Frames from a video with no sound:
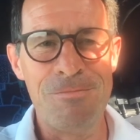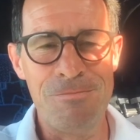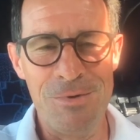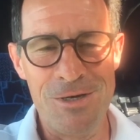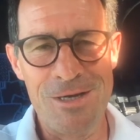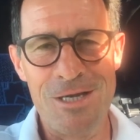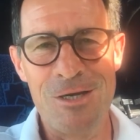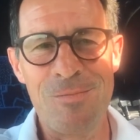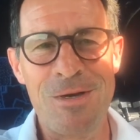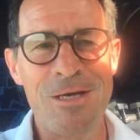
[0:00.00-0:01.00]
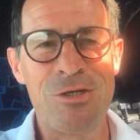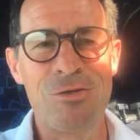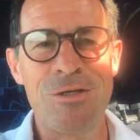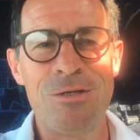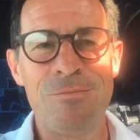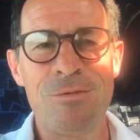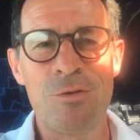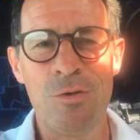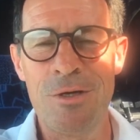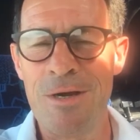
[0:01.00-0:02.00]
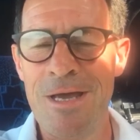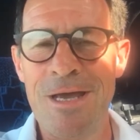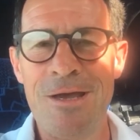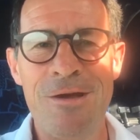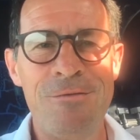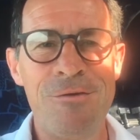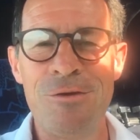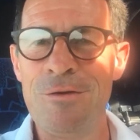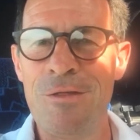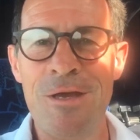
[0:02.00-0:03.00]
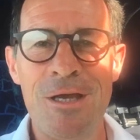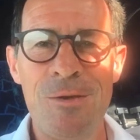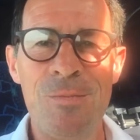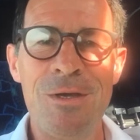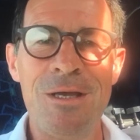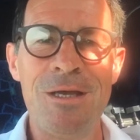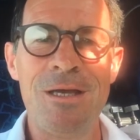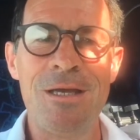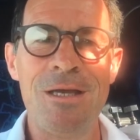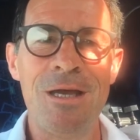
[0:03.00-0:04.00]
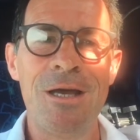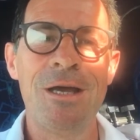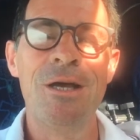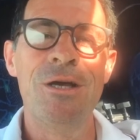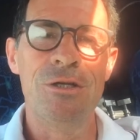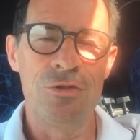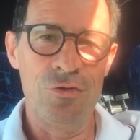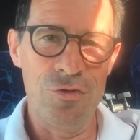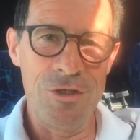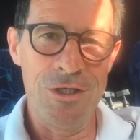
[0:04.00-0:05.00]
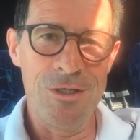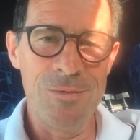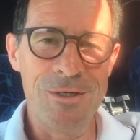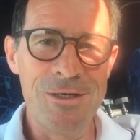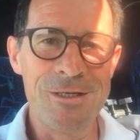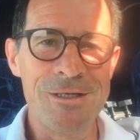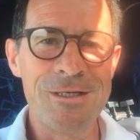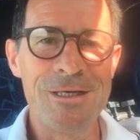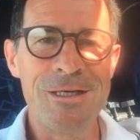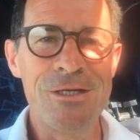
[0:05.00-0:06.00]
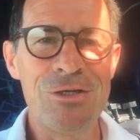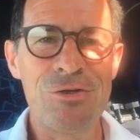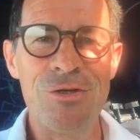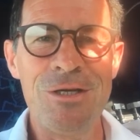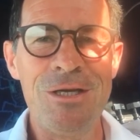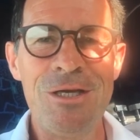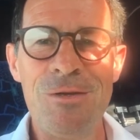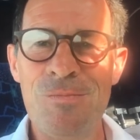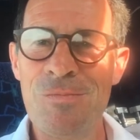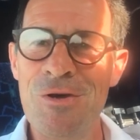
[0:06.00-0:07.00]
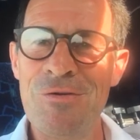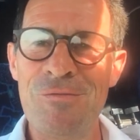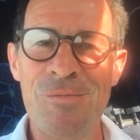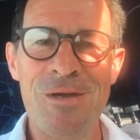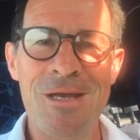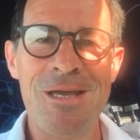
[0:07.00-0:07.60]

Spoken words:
But in my dreams, wherever they be, dream a little dream of me.